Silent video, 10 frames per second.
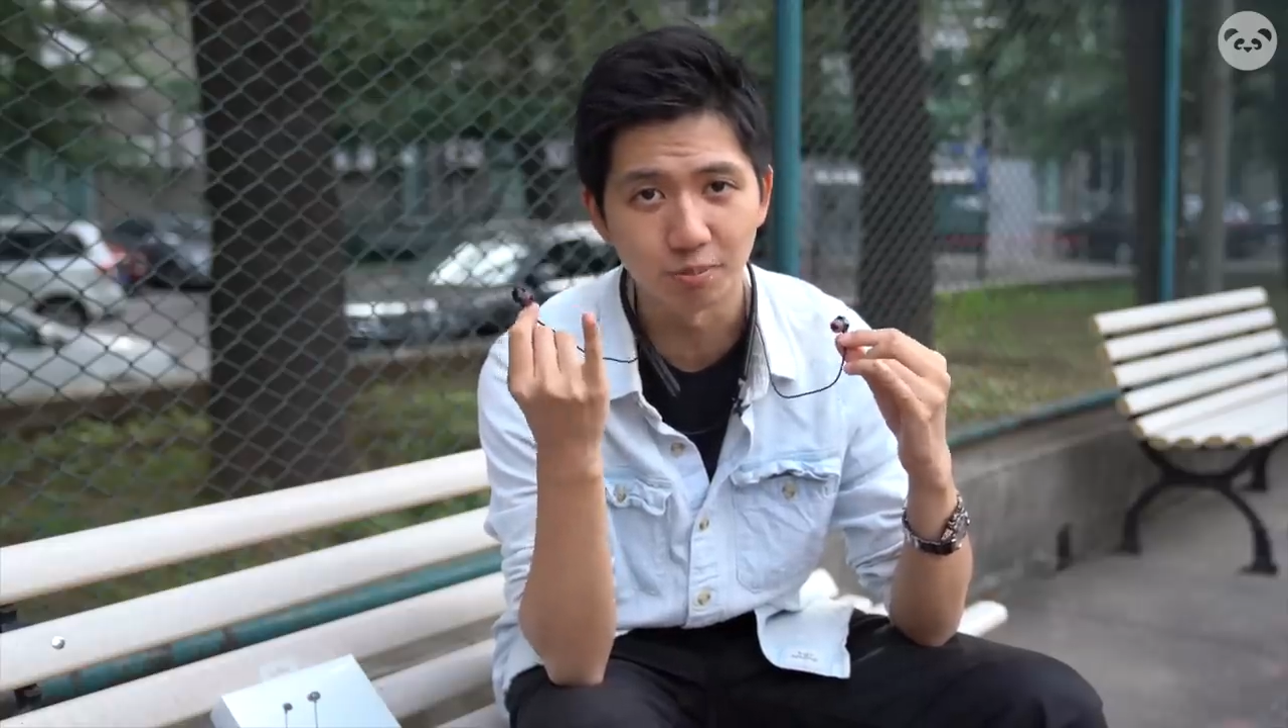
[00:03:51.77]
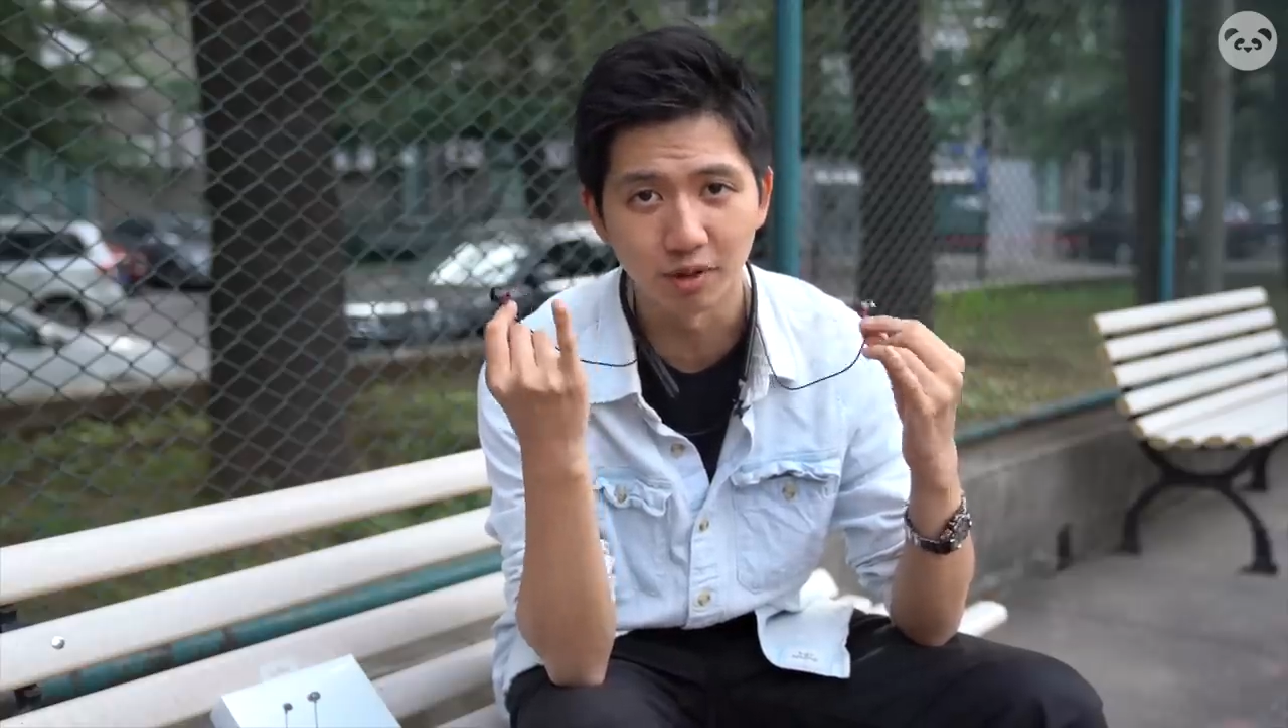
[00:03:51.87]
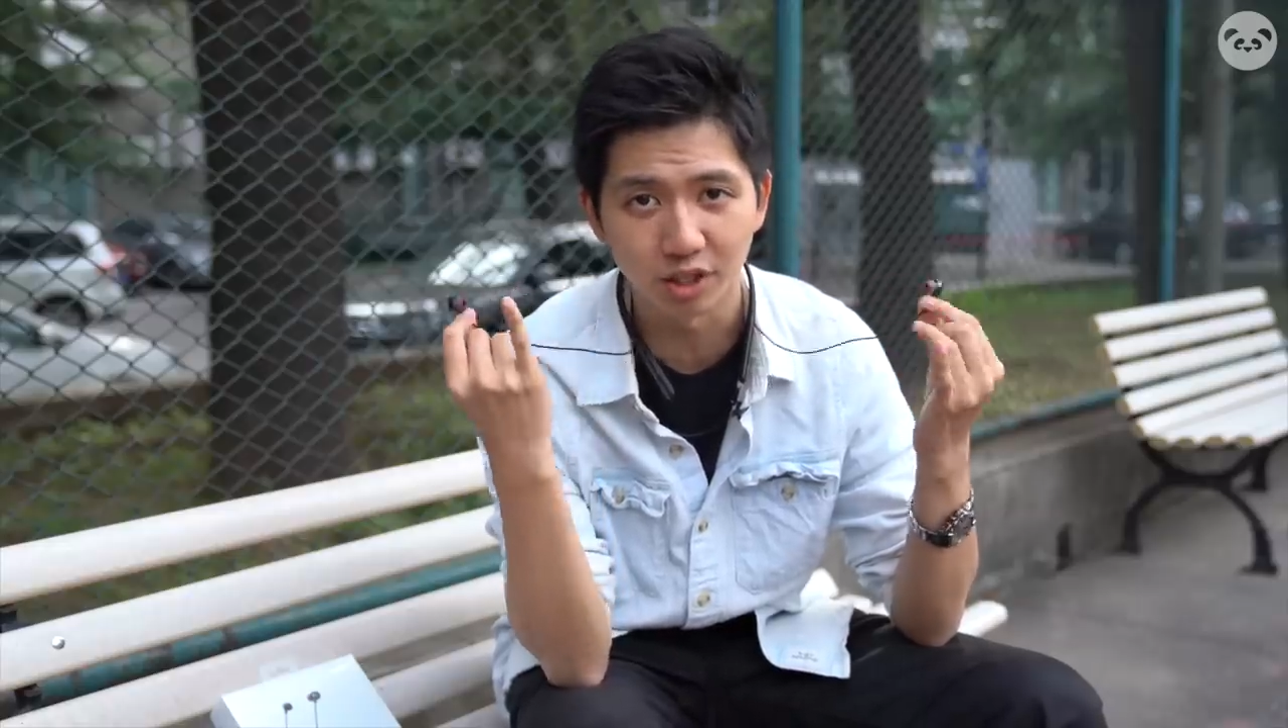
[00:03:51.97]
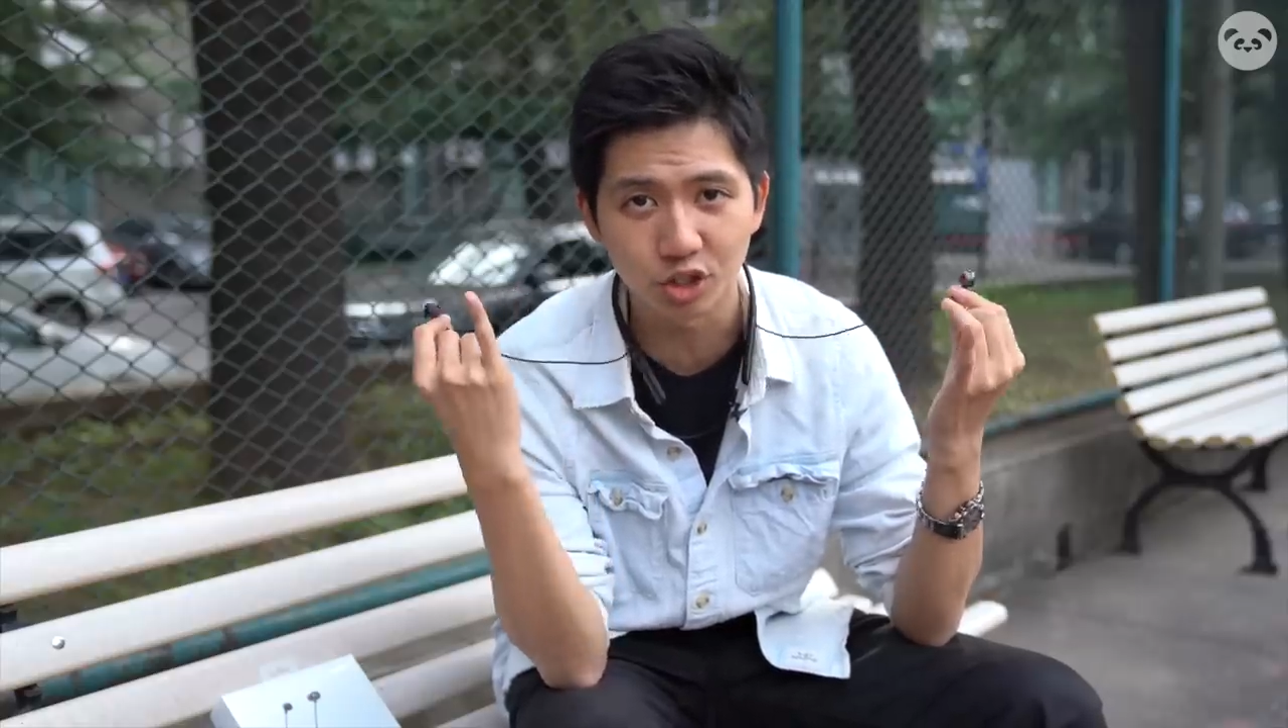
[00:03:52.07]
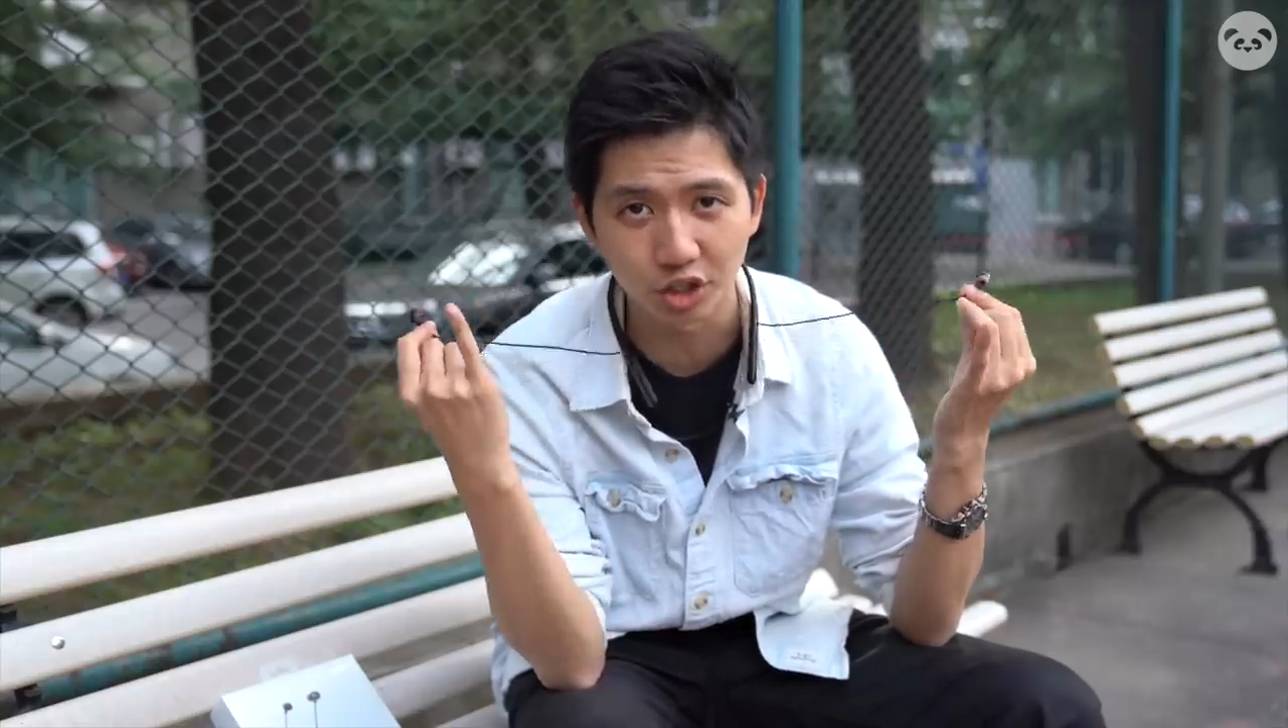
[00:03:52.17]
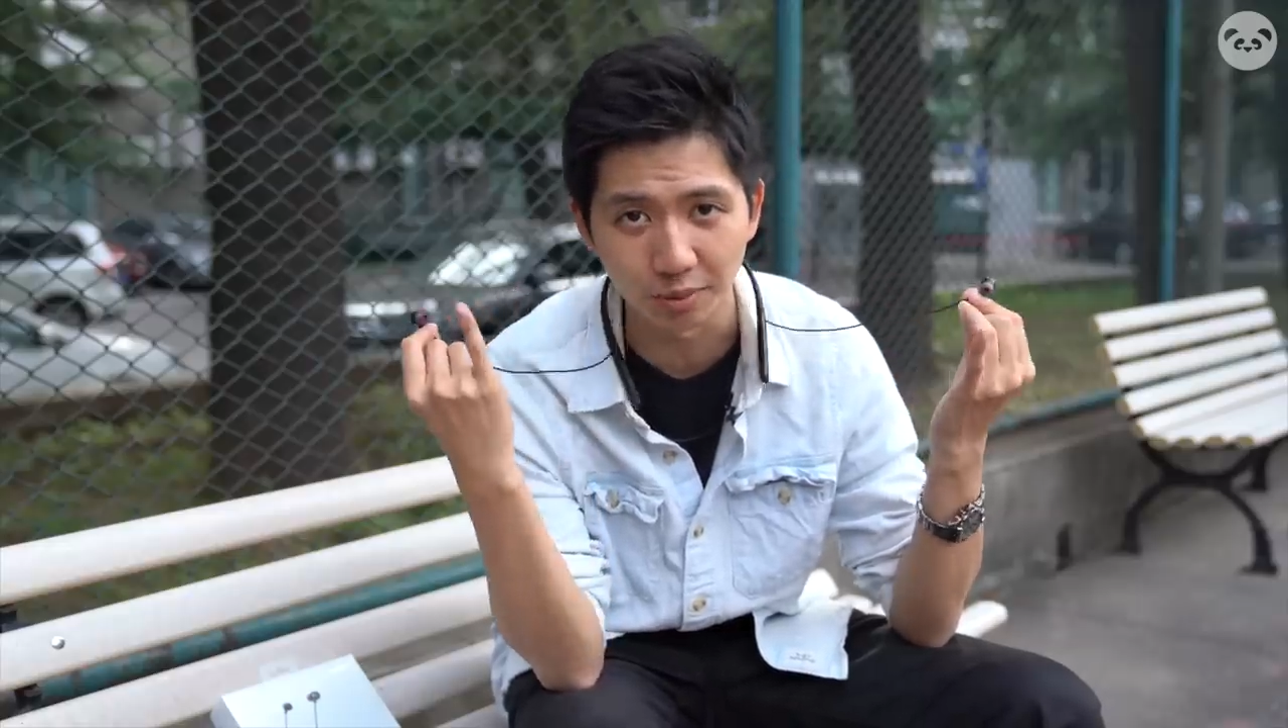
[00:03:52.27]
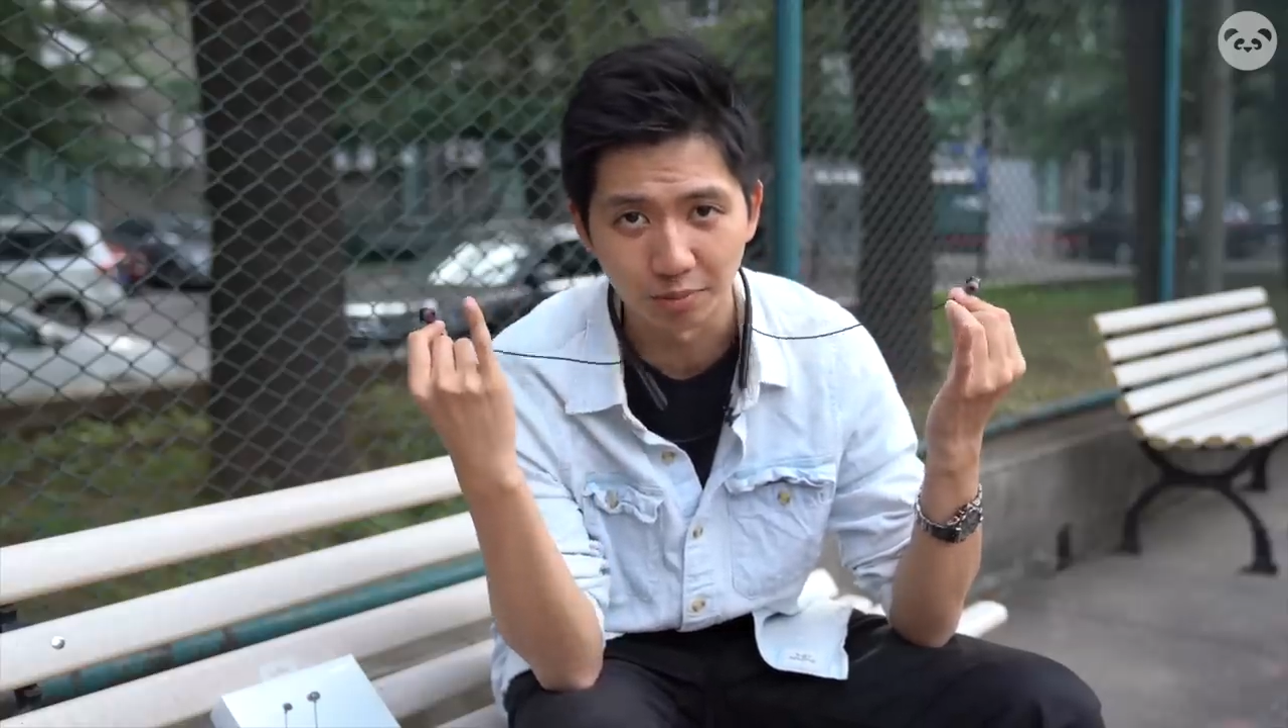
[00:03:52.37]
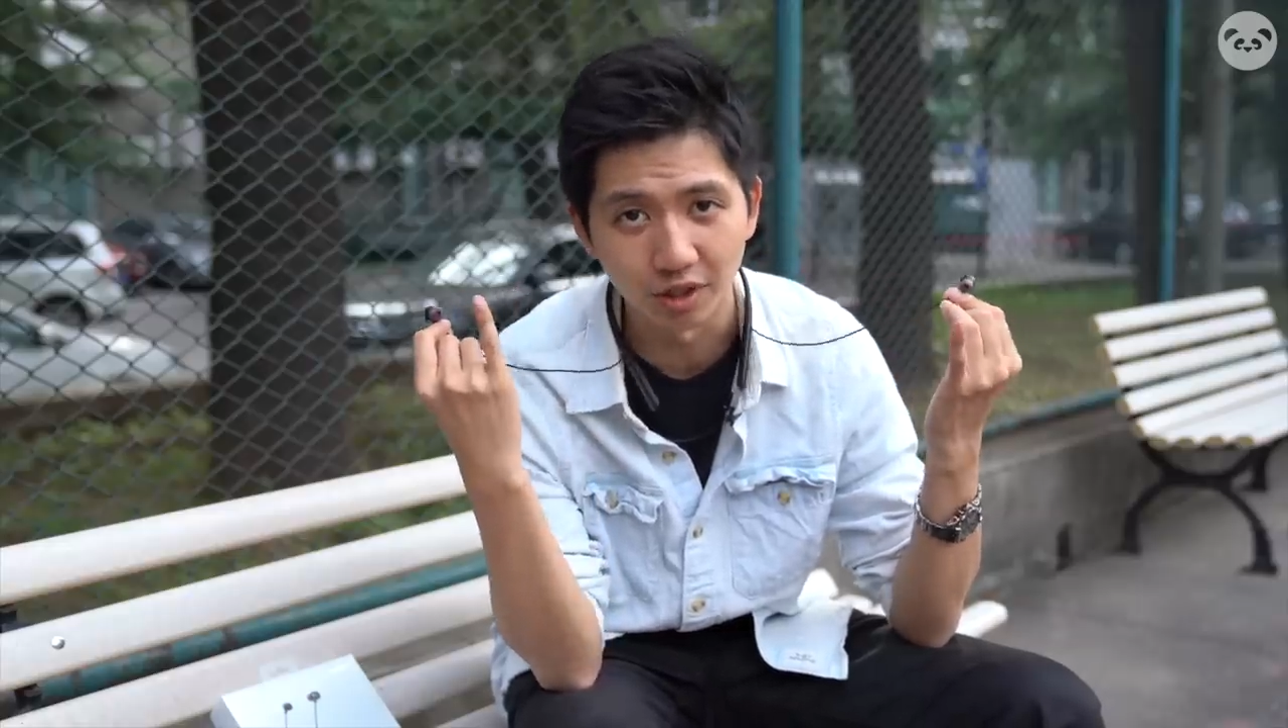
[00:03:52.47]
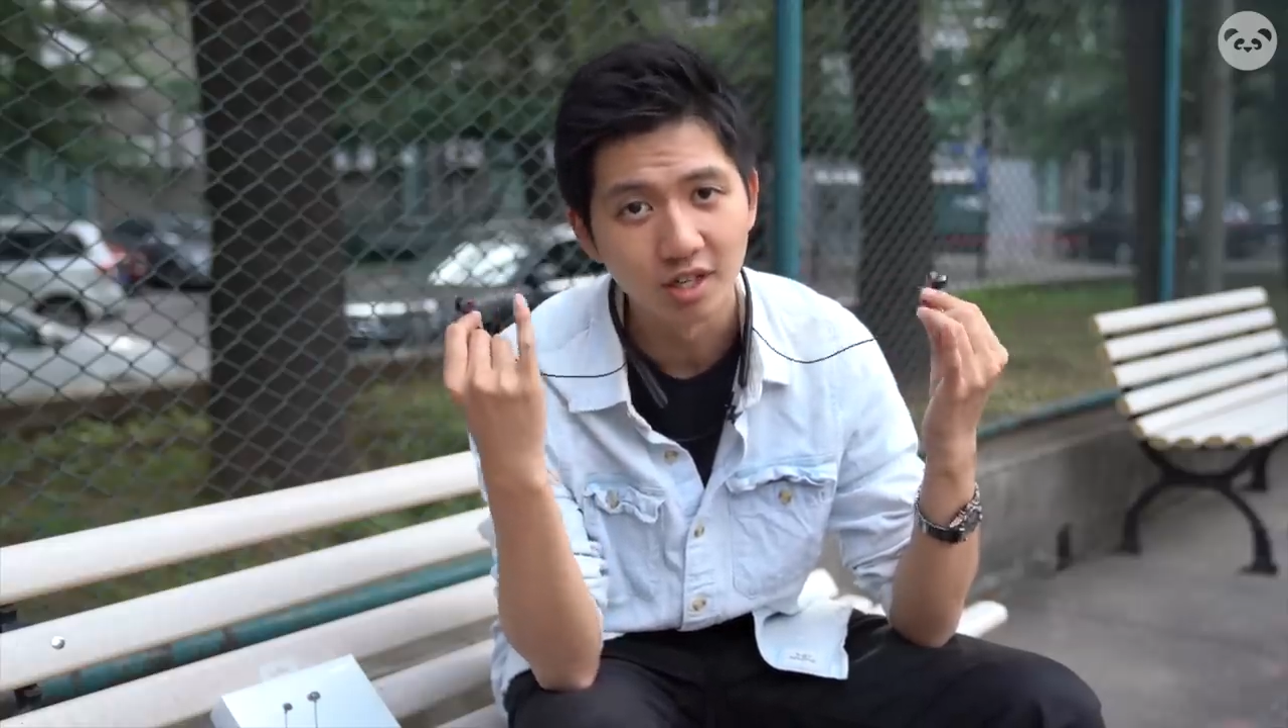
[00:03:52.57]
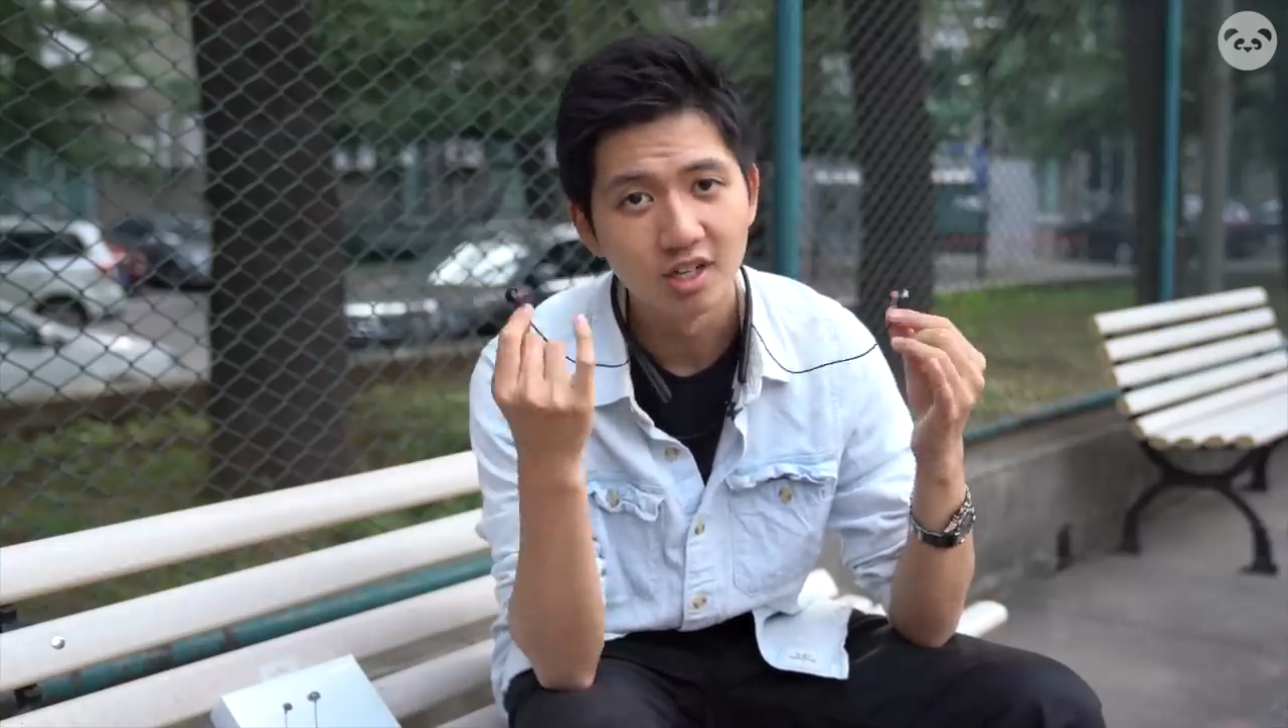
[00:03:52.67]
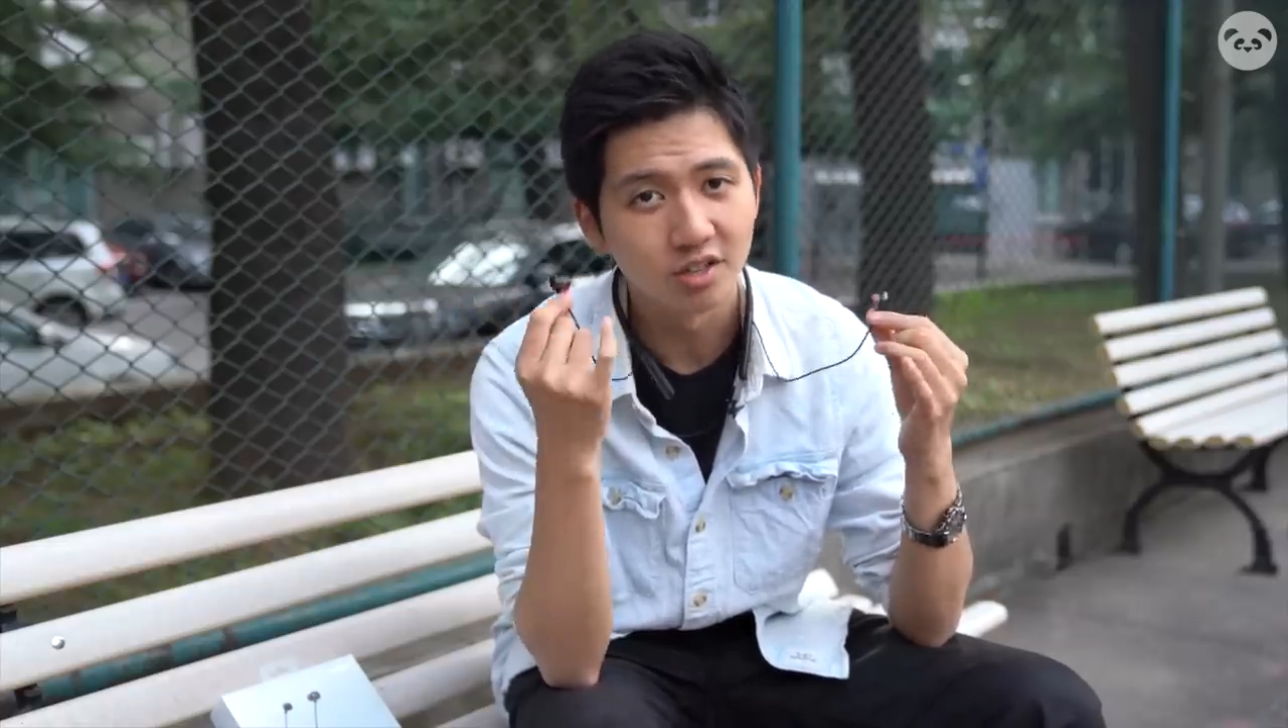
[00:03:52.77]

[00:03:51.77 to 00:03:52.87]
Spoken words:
bucks cheaper.